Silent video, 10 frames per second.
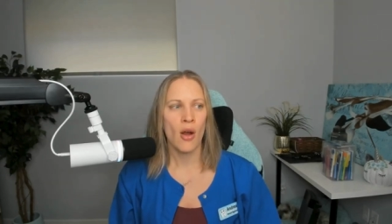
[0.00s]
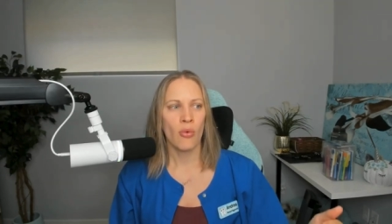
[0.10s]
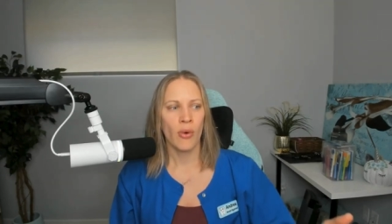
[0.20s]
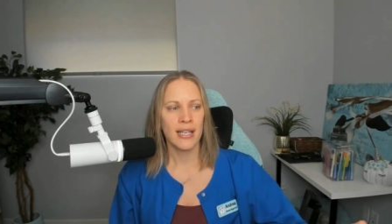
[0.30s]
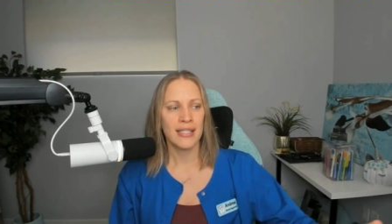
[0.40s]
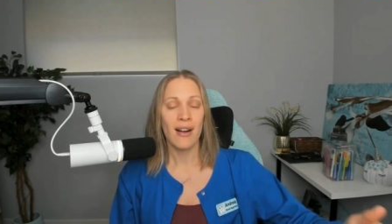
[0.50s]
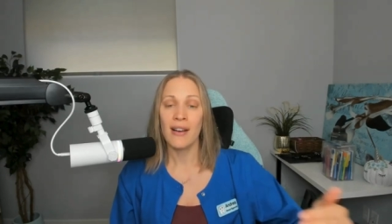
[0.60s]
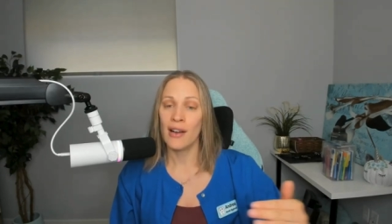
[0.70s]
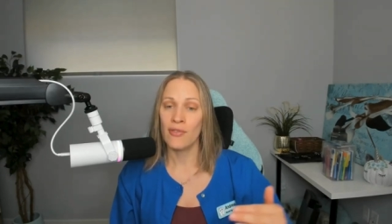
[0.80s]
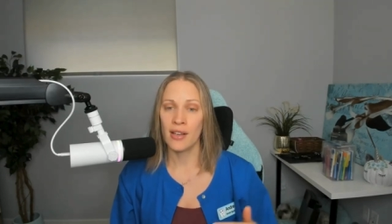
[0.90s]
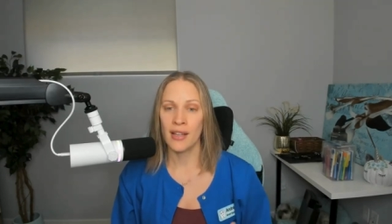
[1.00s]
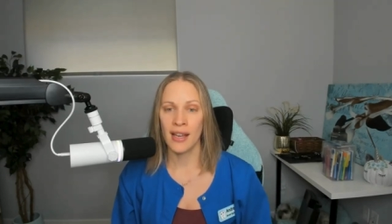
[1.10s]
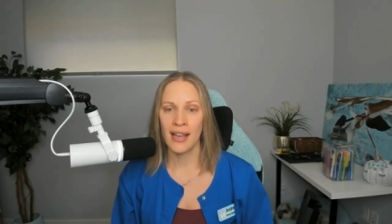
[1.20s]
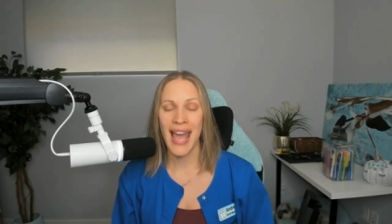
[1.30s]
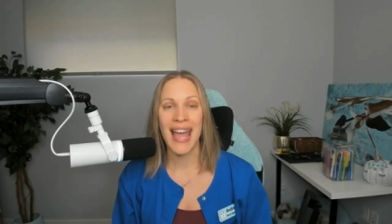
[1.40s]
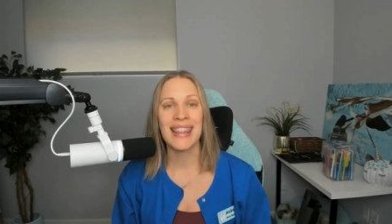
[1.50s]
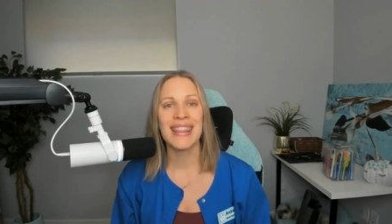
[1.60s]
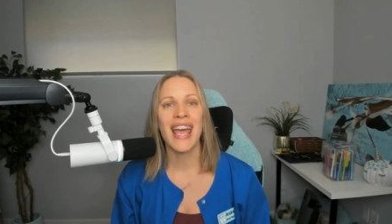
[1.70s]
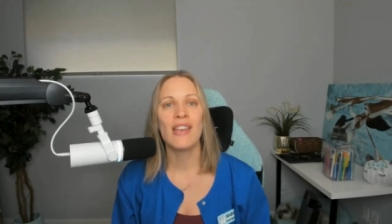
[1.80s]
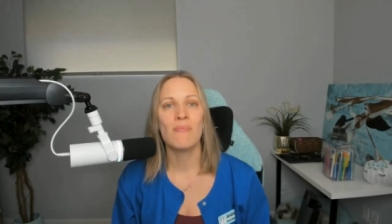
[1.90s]
Write down everything and
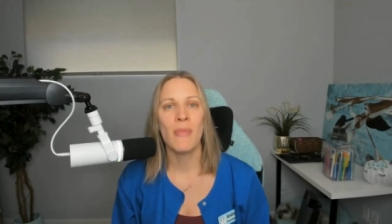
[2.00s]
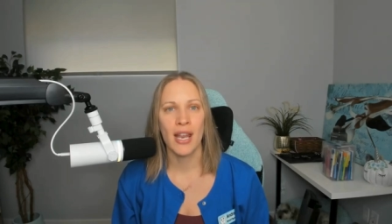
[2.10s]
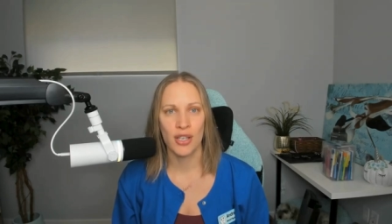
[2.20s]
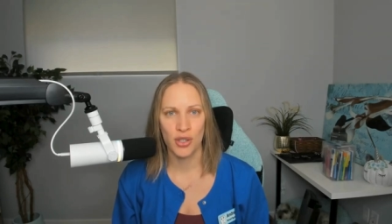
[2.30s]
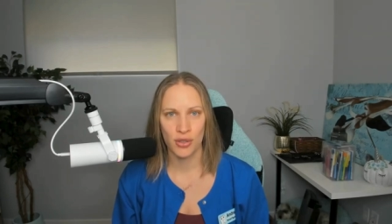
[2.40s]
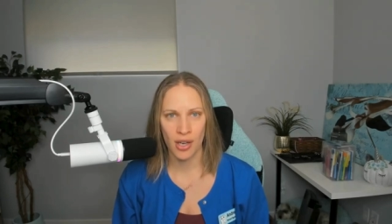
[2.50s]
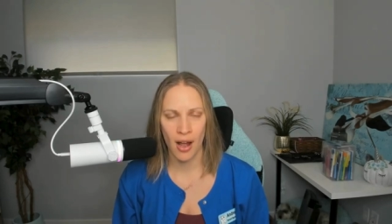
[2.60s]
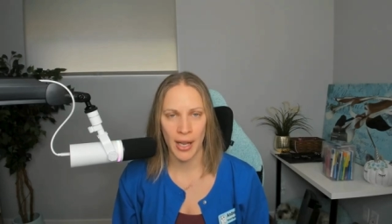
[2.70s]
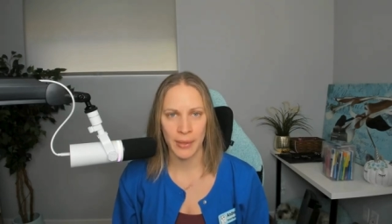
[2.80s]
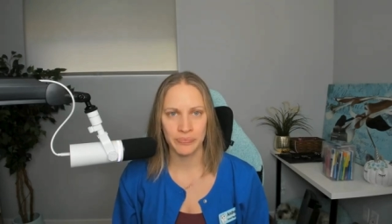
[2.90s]
then manage your time.